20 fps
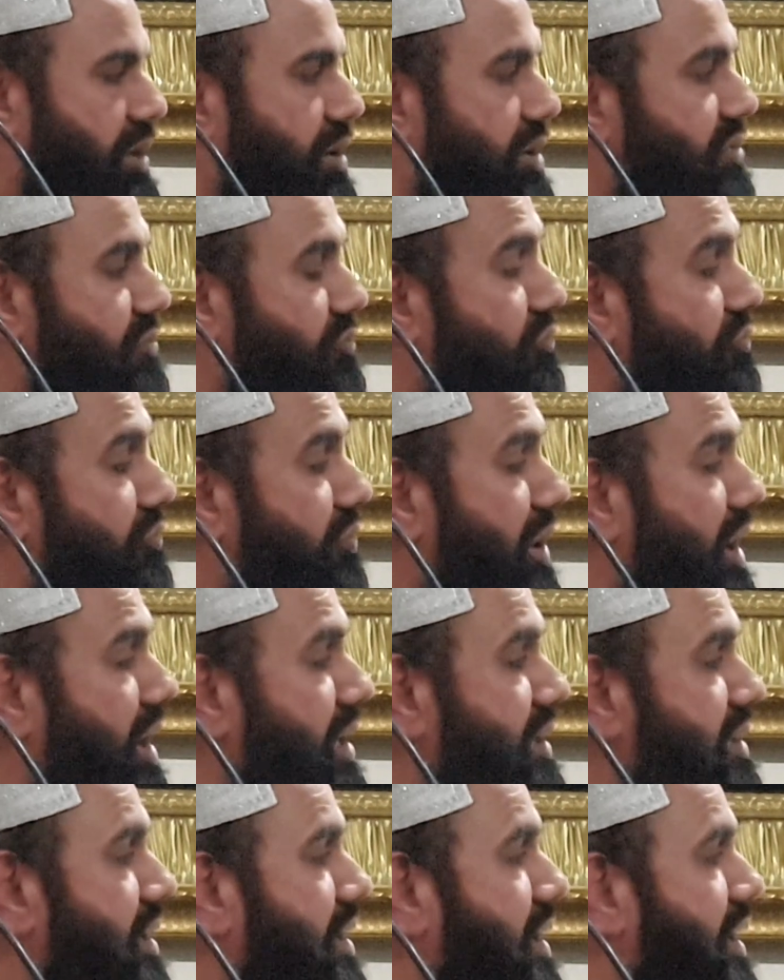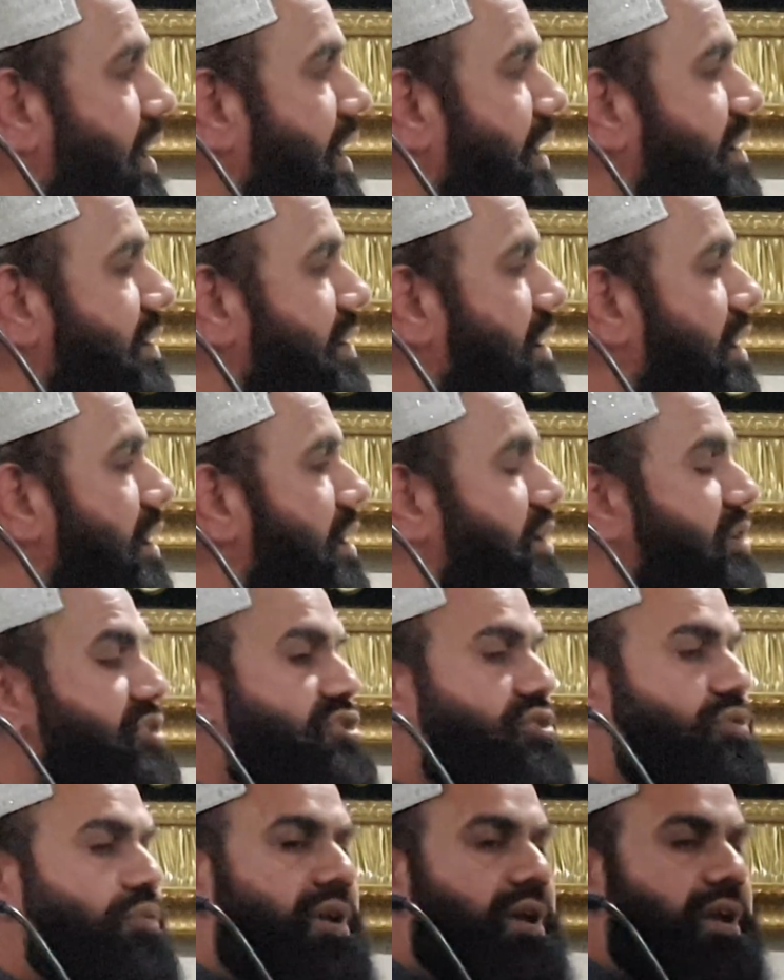Father cannot
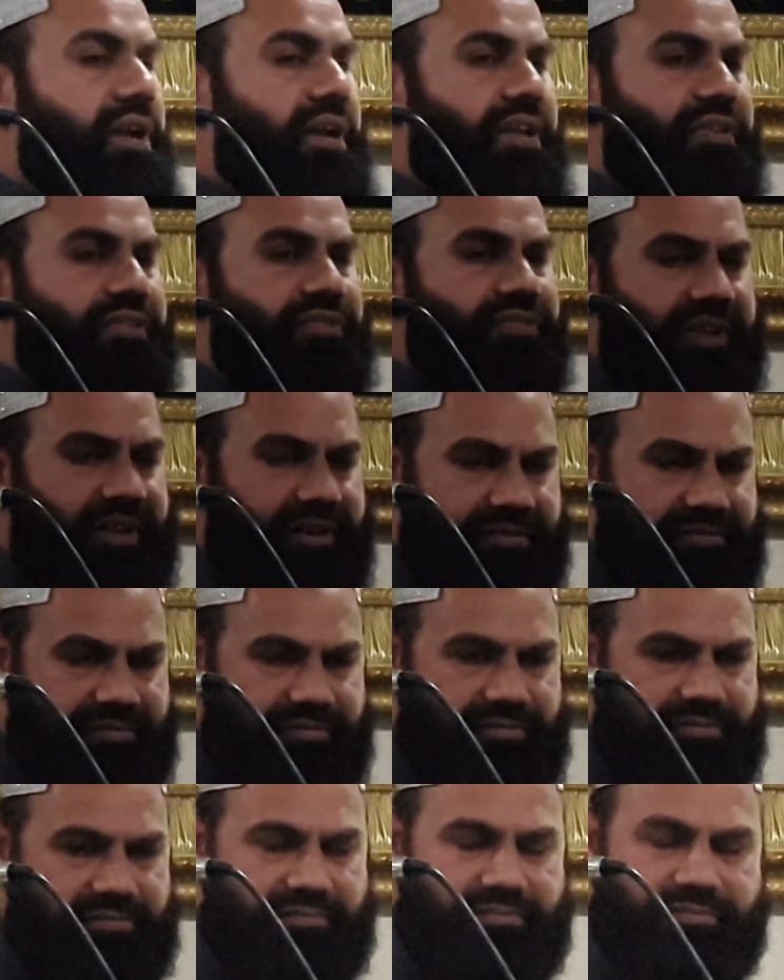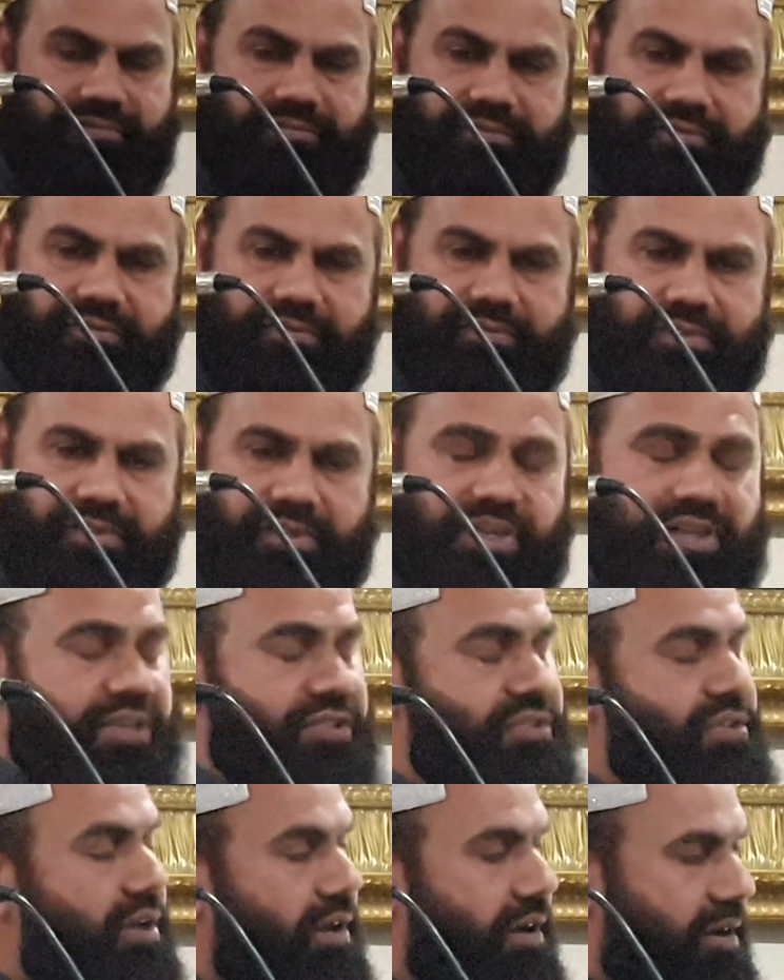swear his son. It is
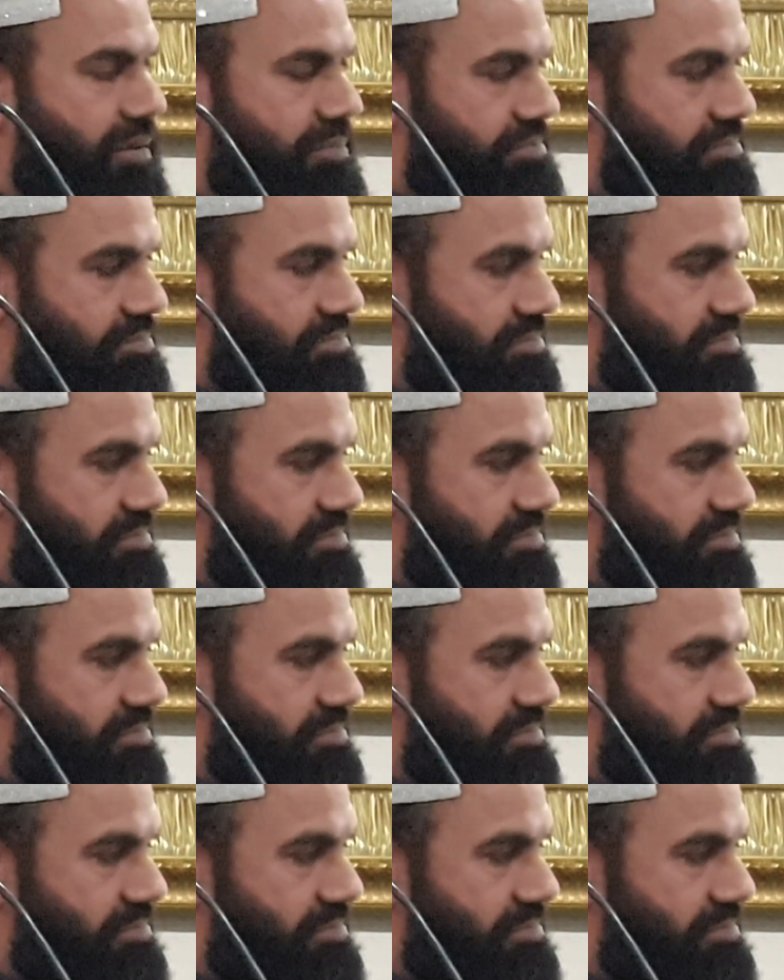haram.